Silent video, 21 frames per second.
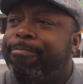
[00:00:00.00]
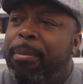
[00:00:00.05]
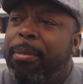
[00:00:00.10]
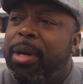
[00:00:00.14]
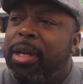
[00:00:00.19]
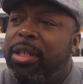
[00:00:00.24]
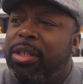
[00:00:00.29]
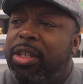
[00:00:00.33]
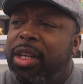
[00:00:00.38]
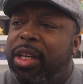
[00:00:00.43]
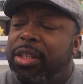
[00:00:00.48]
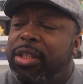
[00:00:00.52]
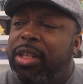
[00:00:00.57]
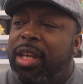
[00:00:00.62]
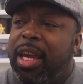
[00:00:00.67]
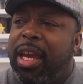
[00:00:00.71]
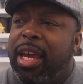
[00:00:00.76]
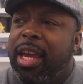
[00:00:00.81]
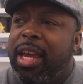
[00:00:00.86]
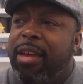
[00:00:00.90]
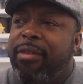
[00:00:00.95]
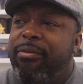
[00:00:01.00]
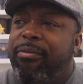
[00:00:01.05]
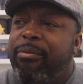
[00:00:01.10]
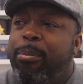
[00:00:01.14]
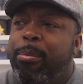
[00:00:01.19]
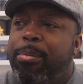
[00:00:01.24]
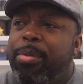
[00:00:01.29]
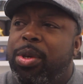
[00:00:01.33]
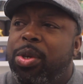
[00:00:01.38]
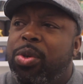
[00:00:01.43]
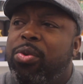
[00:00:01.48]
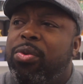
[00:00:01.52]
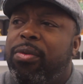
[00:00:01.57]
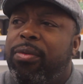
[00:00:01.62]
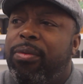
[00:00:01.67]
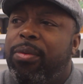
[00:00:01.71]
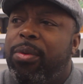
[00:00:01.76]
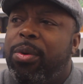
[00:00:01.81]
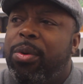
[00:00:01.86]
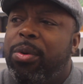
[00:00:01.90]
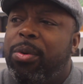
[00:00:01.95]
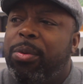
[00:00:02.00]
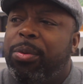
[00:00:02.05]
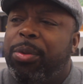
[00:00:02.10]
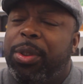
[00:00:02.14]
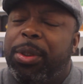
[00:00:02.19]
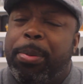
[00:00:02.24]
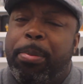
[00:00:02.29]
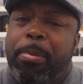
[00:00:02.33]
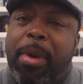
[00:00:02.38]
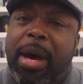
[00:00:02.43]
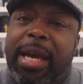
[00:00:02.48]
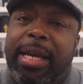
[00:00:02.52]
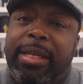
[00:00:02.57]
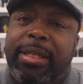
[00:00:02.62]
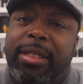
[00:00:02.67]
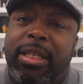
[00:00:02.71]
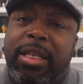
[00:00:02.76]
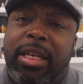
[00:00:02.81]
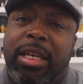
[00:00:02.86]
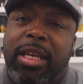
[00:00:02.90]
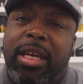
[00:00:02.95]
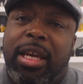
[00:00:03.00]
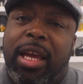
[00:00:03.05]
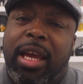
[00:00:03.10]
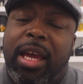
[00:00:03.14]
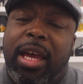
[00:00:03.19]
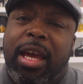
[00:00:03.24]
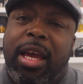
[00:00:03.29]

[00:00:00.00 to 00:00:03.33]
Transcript: but just a beautiful, spicy,